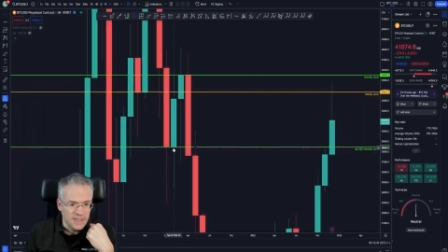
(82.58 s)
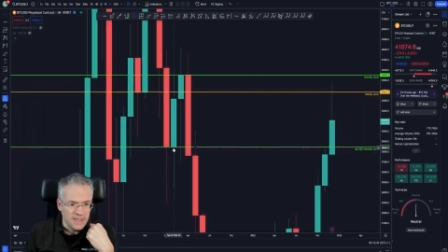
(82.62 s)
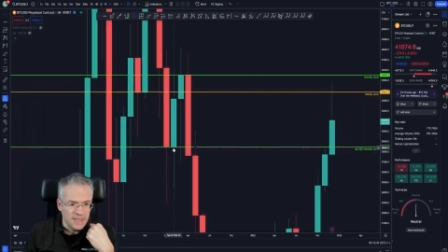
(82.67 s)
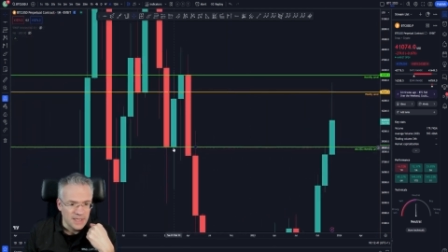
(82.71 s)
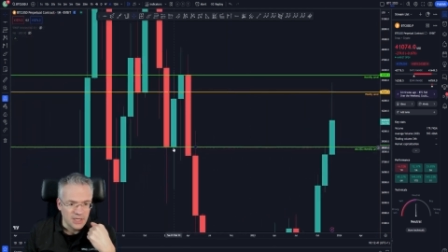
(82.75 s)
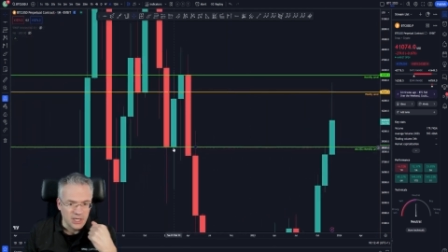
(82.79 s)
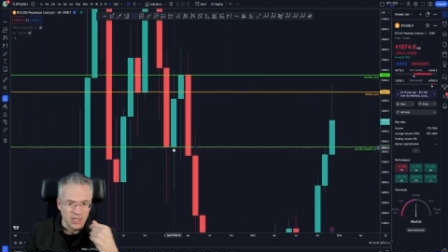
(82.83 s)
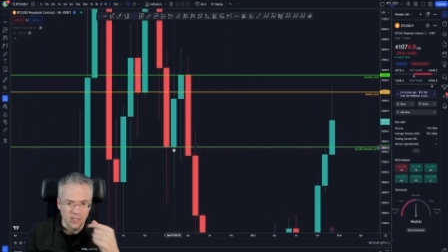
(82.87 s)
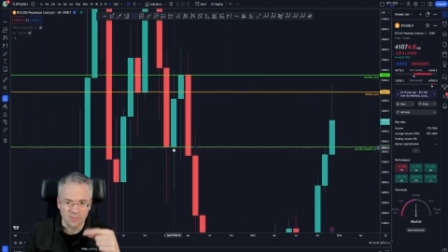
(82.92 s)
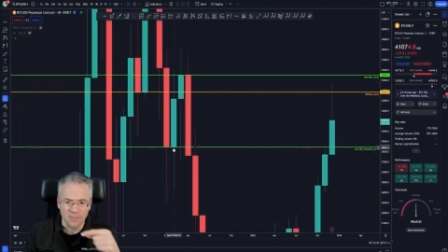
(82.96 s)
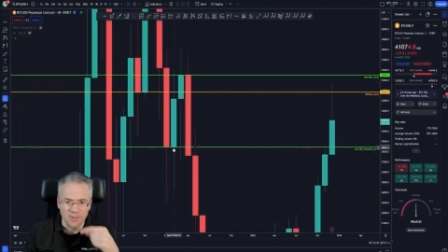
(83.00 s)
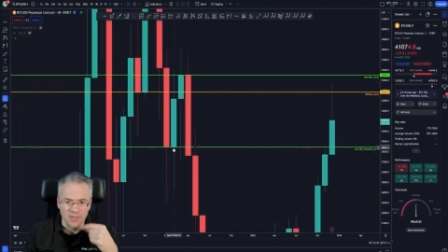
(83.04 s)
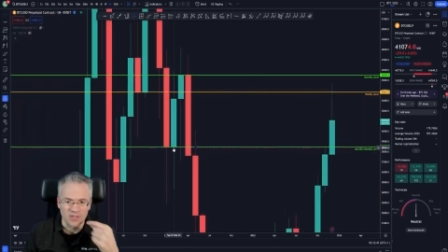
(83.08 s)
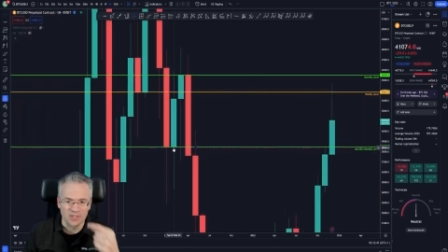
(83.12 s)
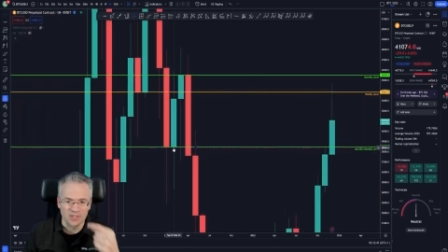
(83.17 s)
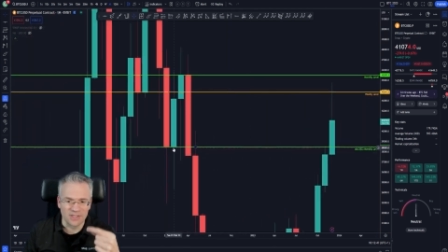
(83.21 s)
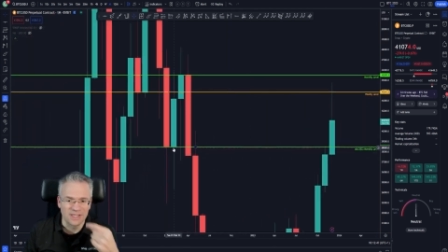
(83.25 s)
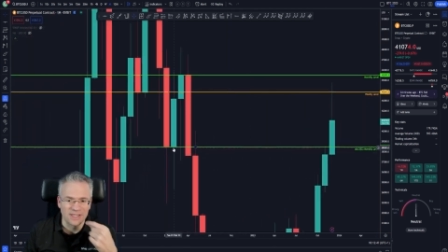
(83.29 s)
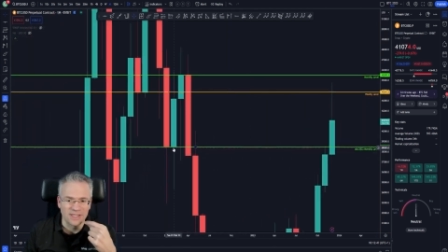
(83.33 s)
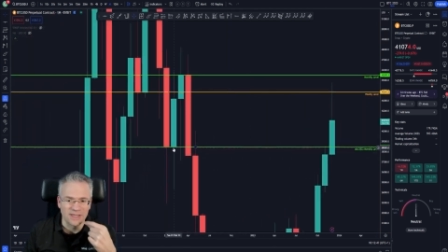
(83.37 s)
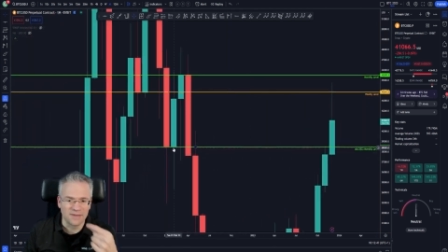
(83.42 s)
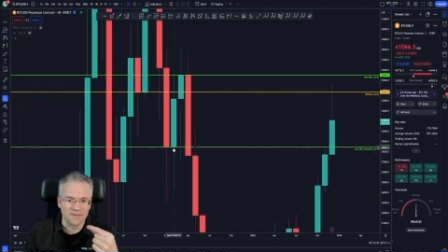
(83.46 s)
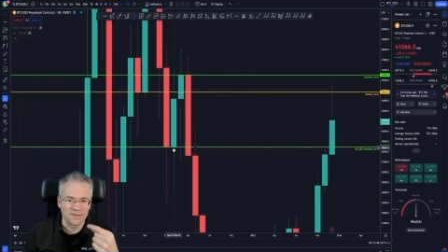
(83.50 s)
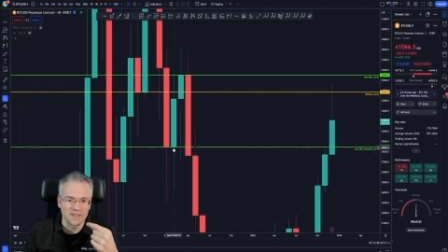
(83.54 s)
Not because
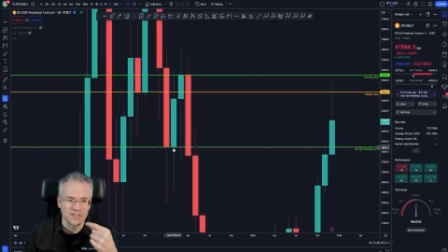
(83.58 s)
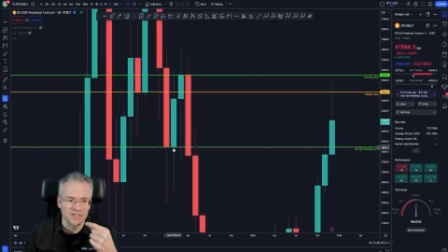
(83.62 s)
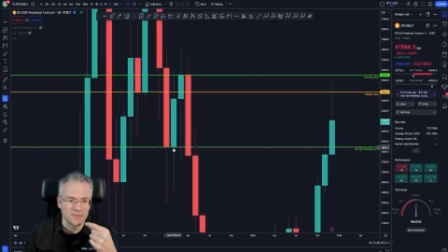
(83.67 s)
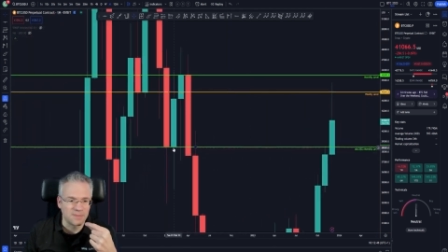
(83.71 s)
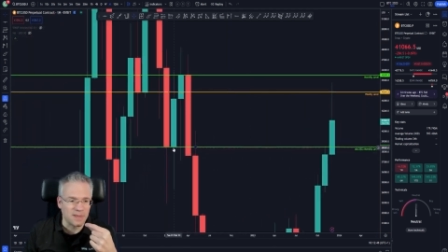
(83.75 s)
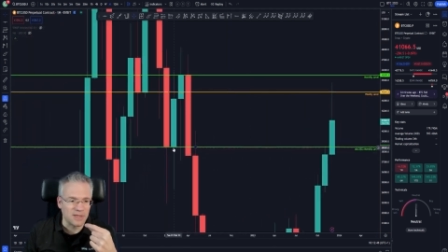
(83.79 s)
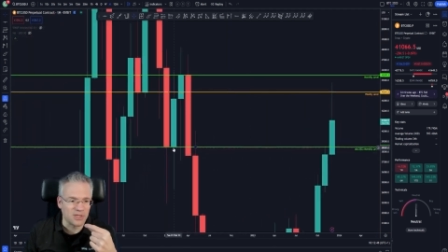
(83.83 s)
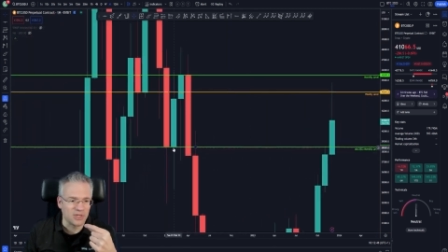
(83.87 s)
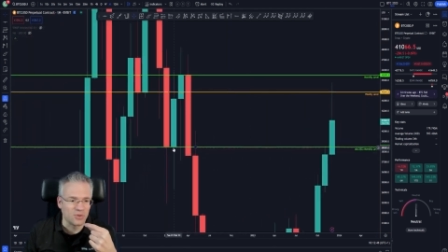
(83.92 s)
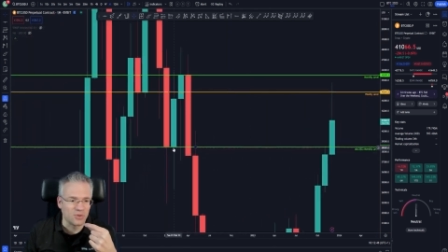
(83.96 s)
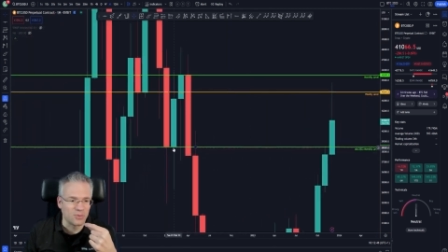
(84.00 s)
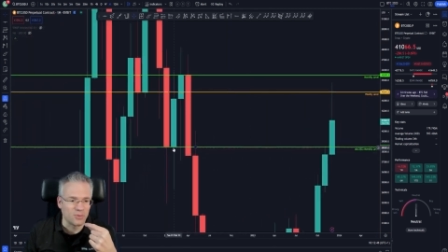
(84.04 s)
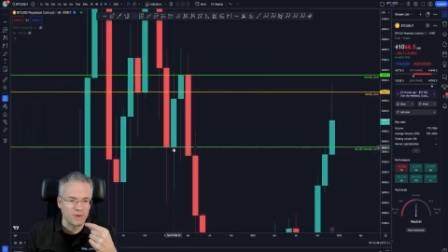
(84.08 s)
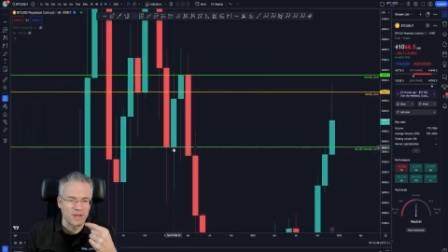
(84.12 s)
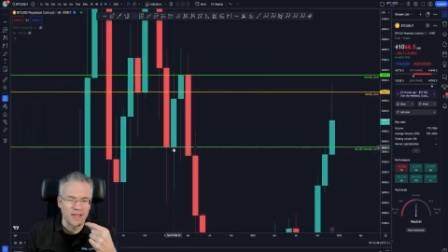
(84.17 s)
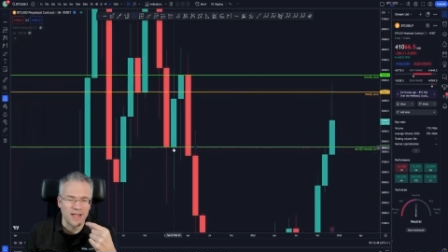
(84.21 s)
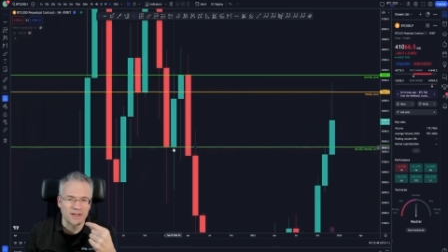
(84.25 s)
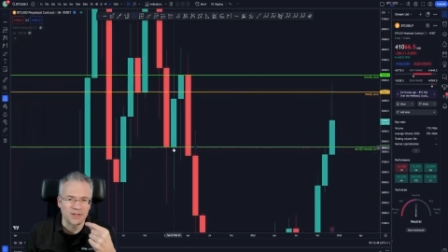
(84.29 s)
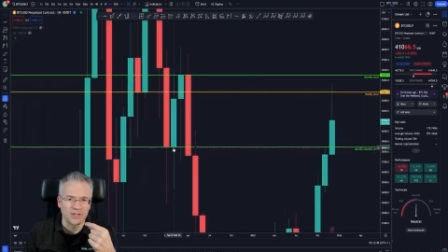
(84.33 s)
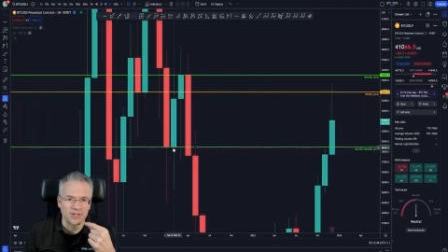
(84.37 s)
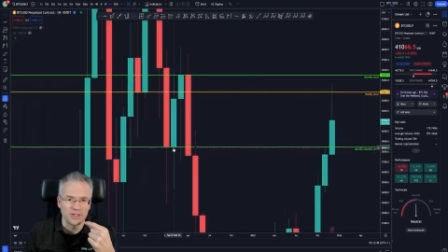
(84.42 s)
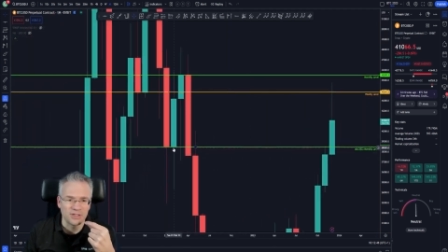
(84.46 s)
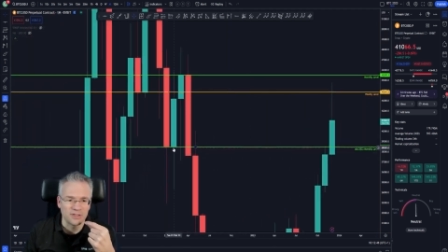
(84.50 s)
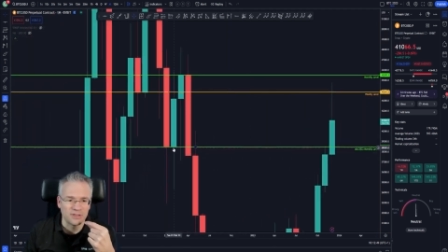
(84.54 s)
it gives a special
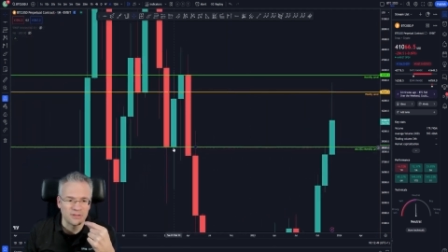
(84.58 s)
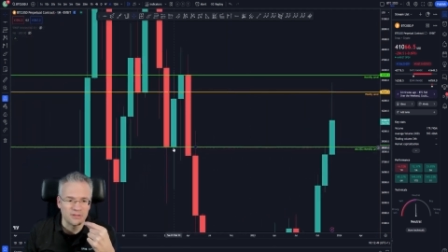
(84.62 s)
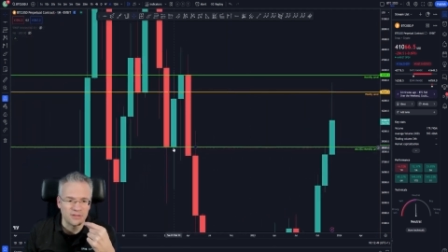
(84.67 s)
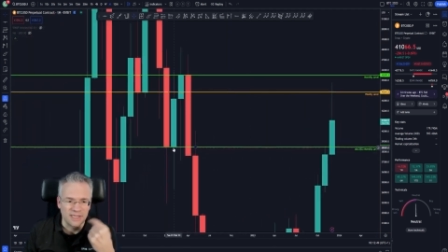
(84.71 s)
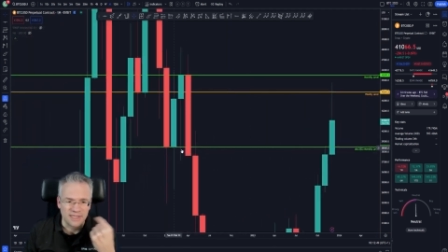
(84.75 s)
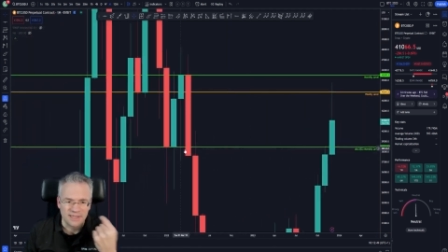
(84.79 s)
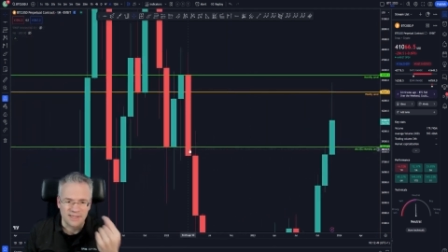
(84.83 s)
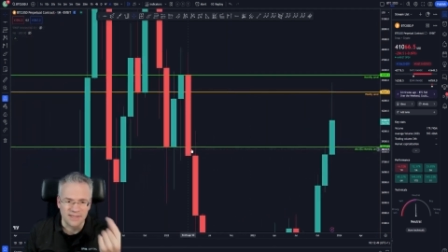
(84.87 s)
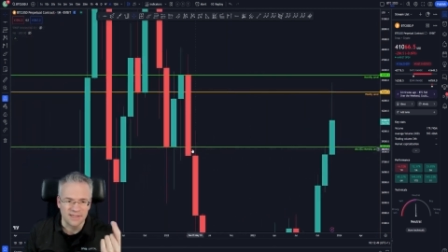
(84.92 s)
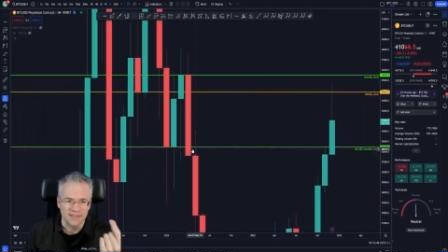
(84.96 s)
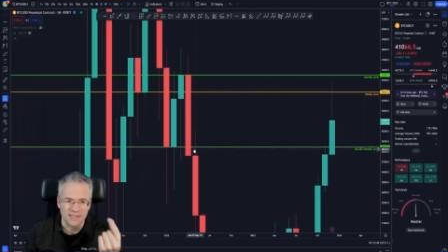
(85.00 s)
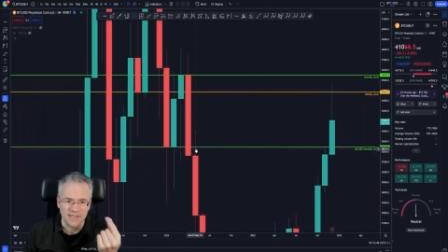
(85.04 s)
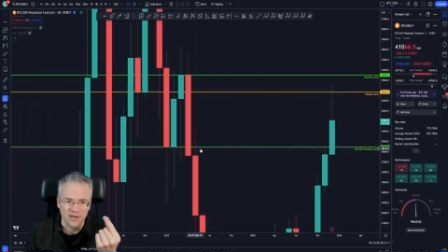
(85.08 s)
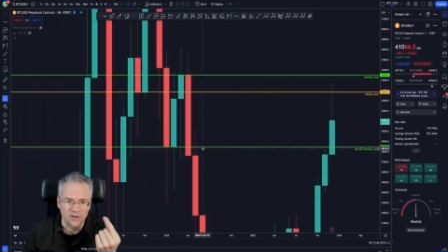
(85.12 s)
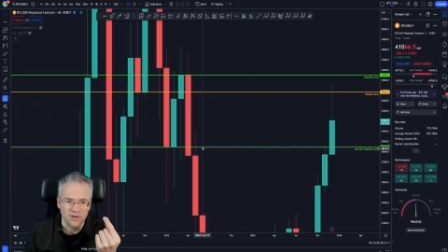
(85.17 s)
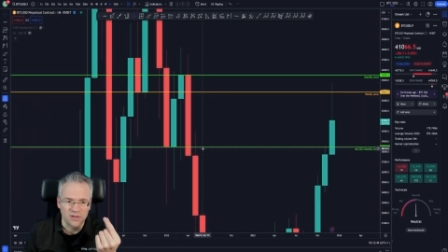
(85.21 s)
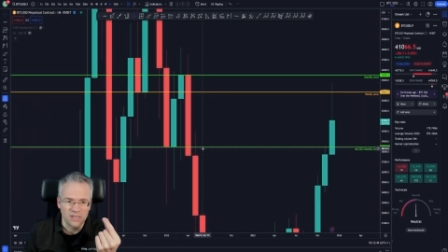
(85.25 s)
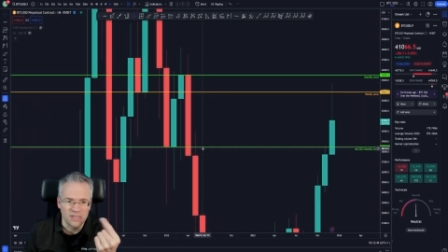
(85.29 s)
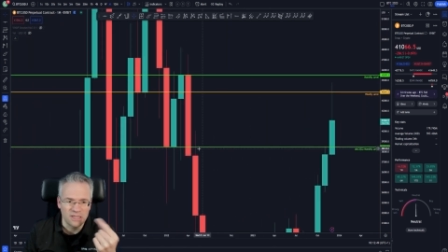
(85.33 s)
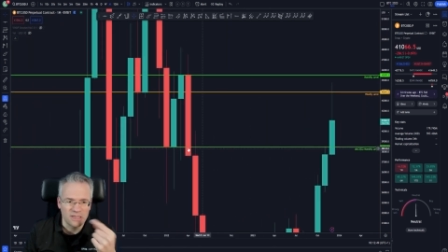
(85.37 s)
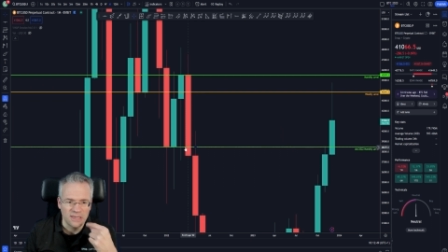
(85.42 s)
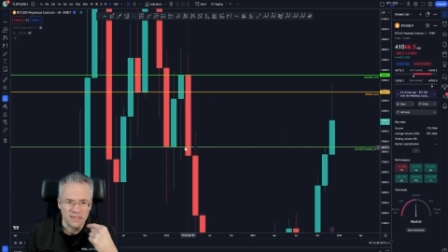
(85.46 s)
reaction necessarily.